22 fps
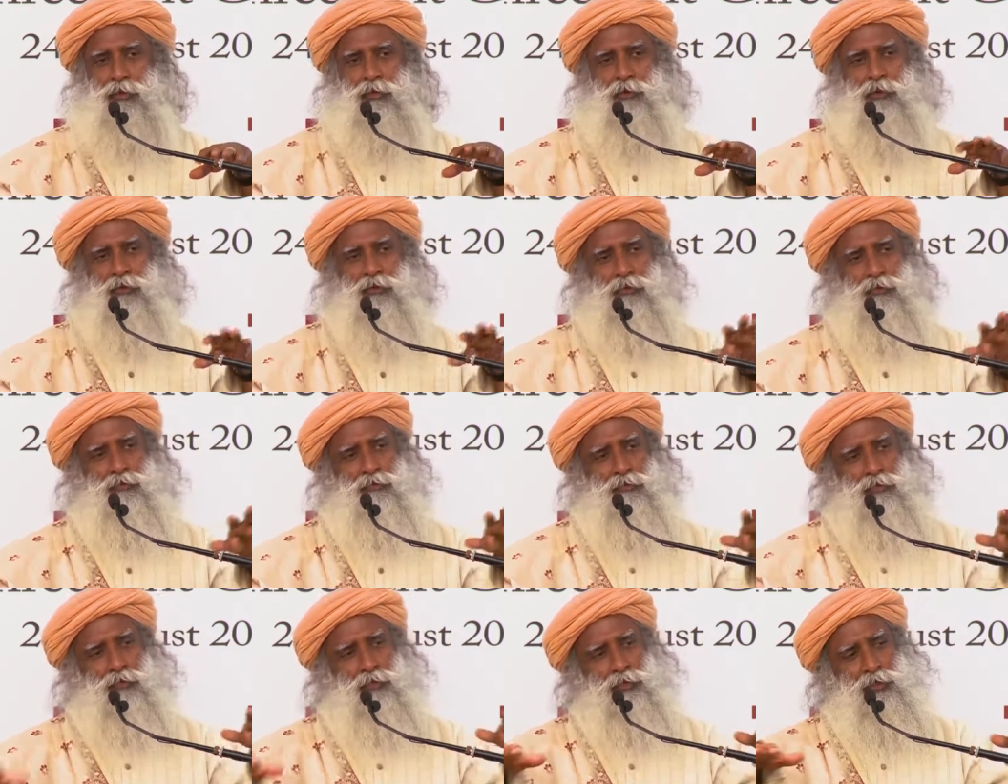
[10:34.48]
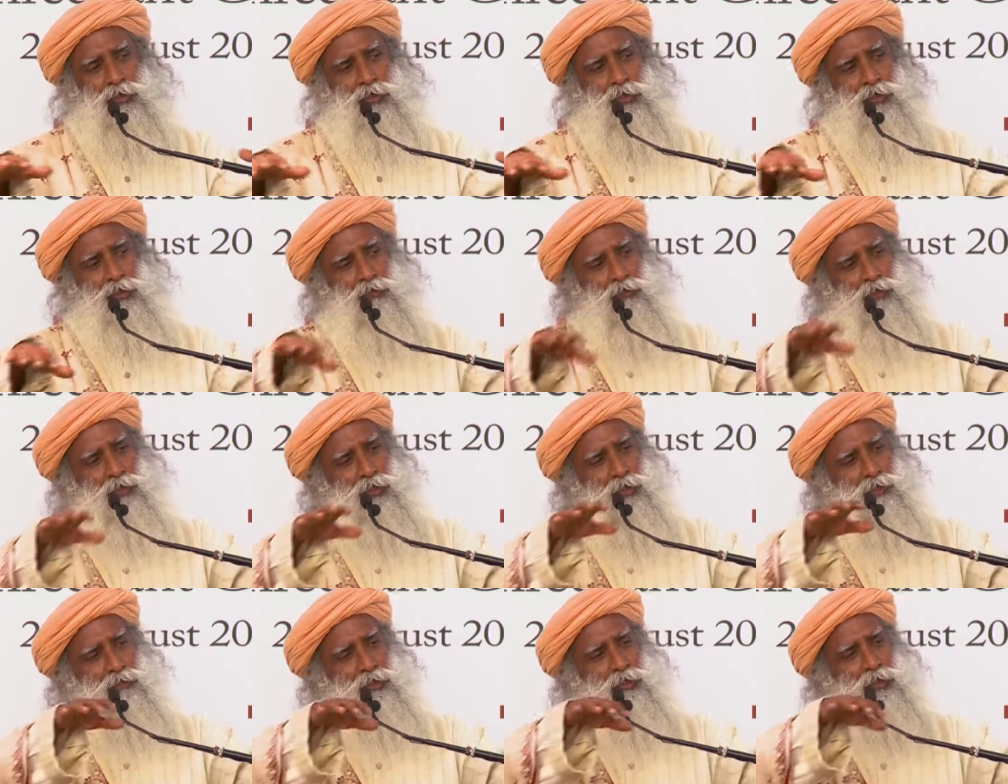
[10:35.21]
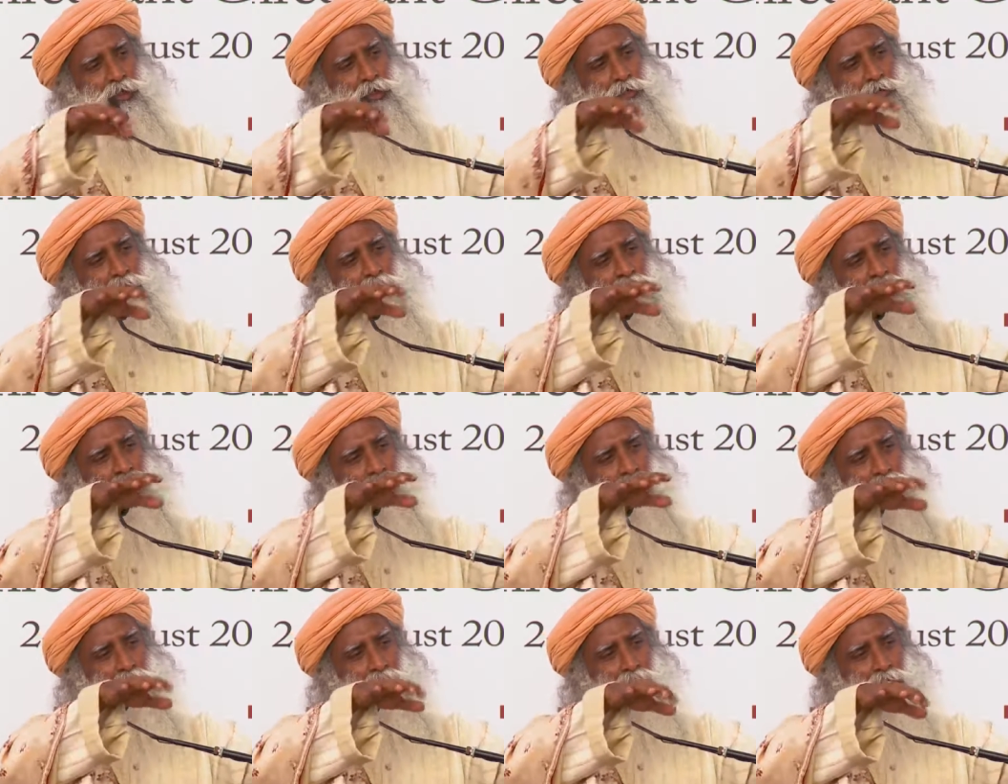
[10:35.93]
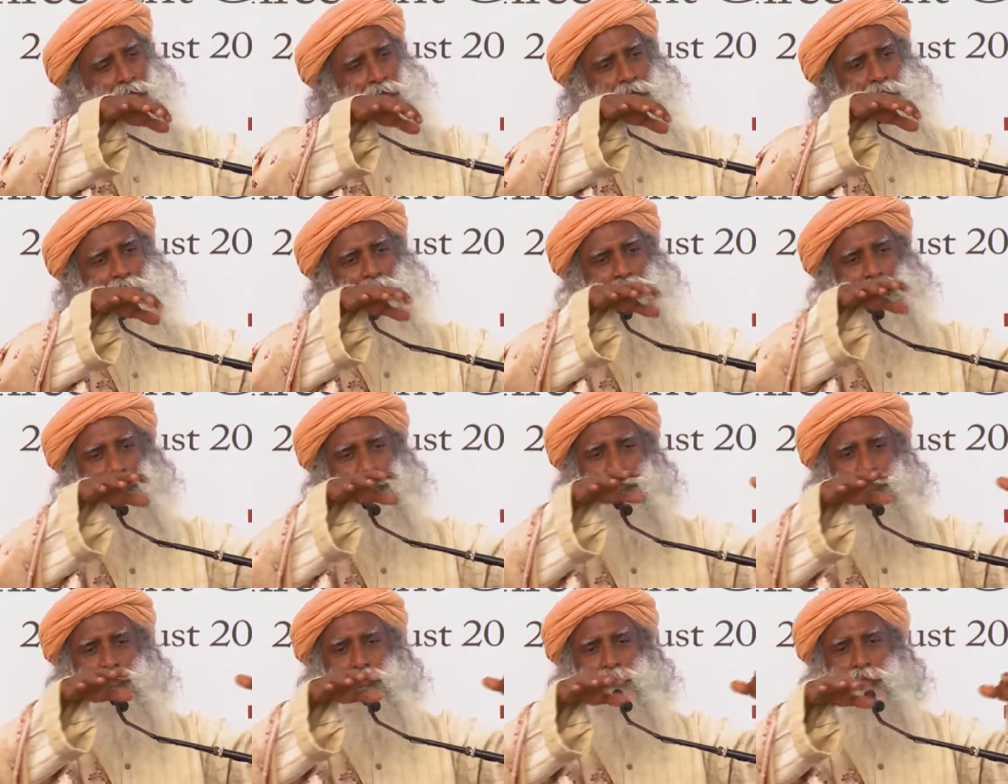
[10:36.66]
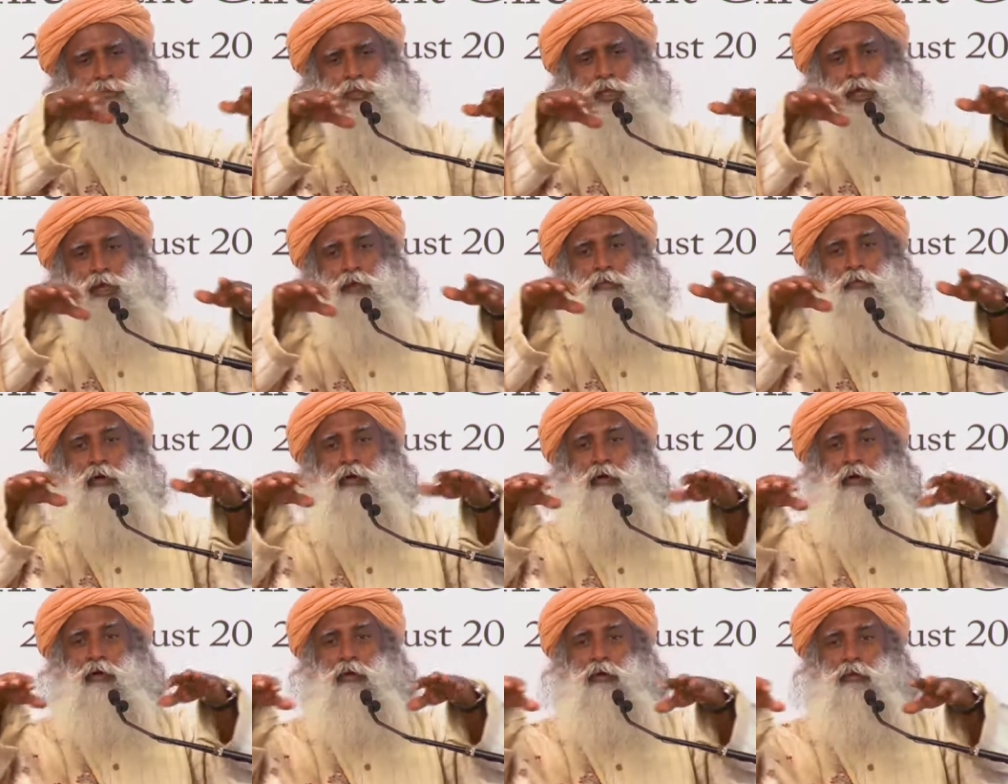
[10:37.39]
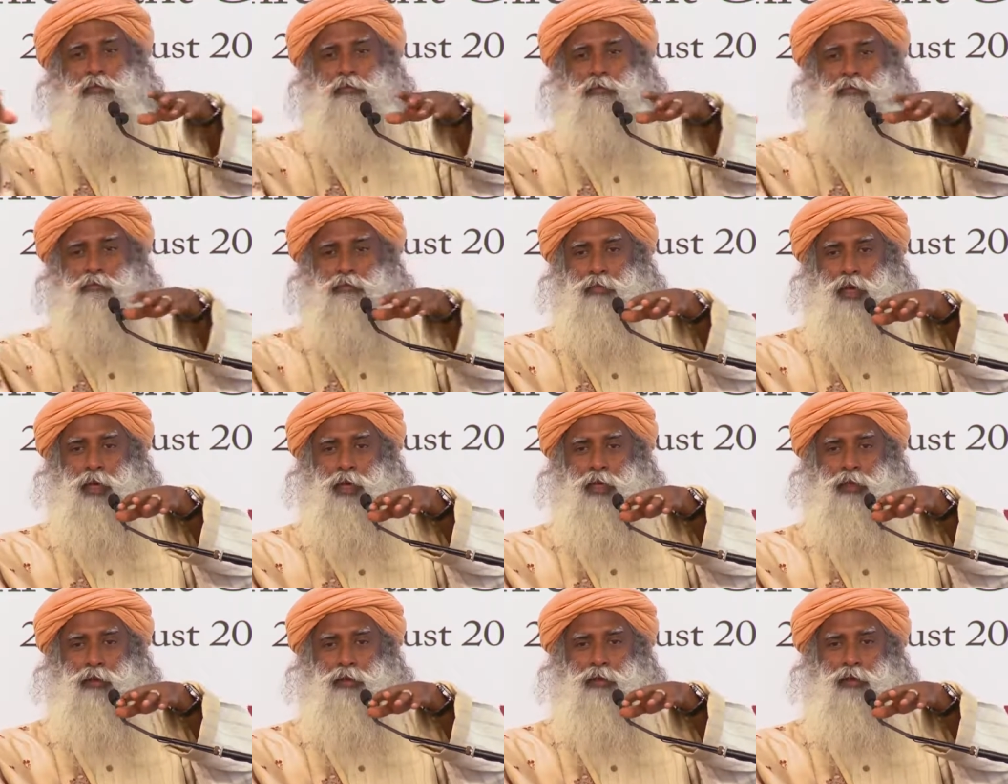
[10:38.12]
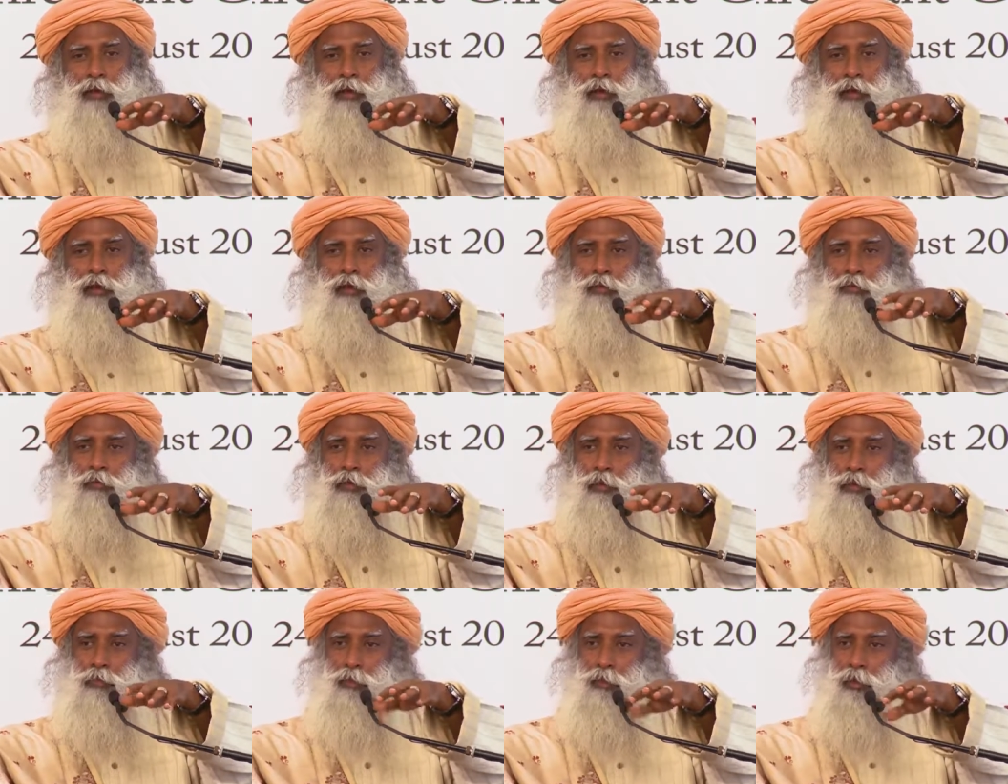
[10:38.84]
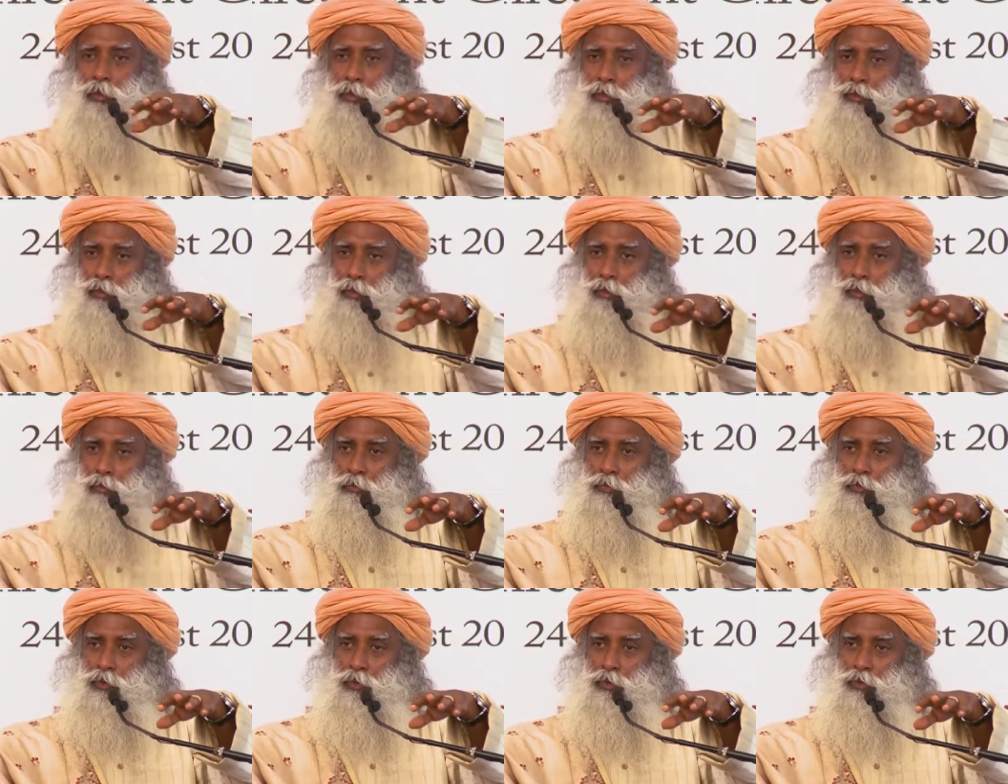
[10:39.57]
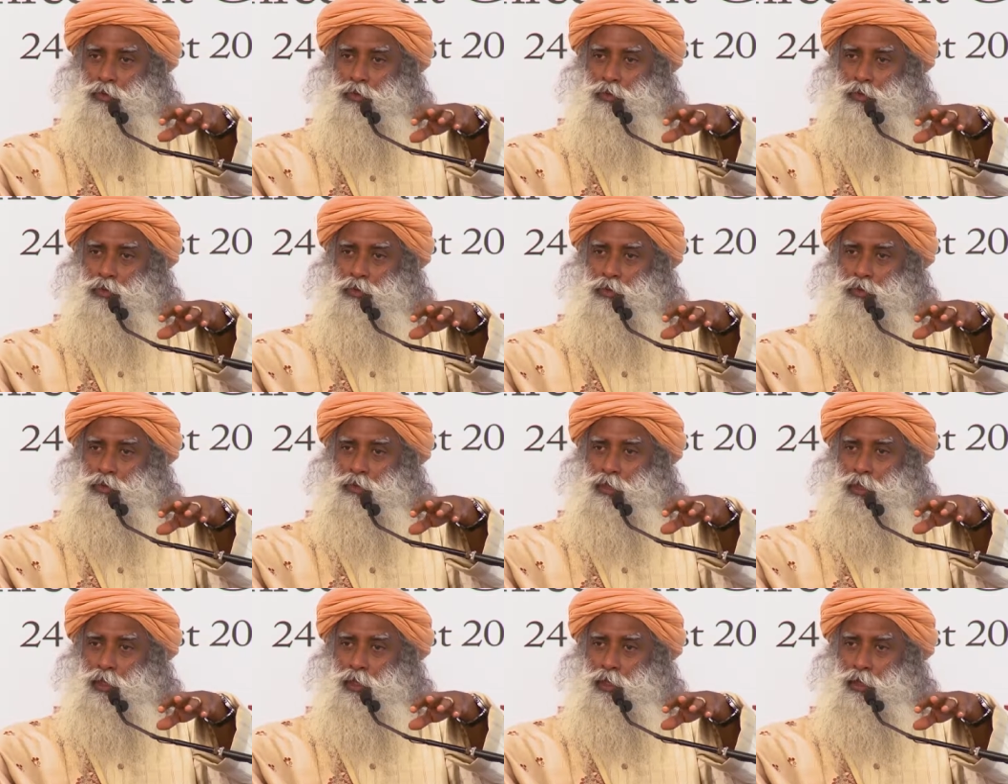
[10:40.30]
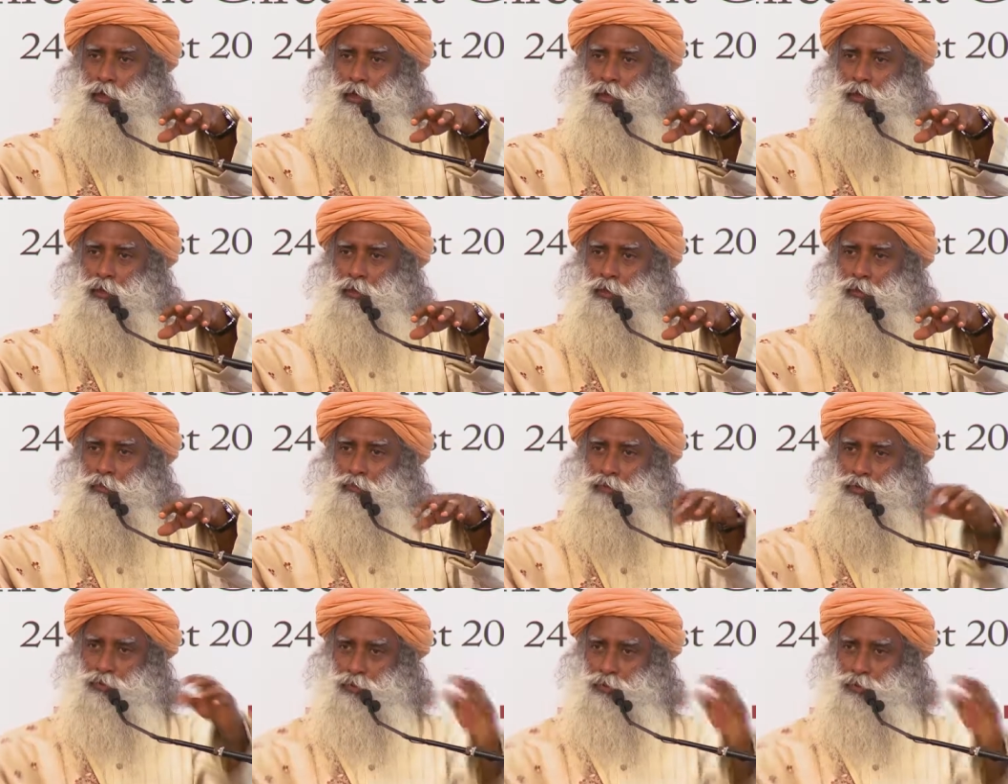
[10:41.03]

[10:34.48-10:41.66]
you were floating on whatever number cloud and you came home and people at home told you who you really are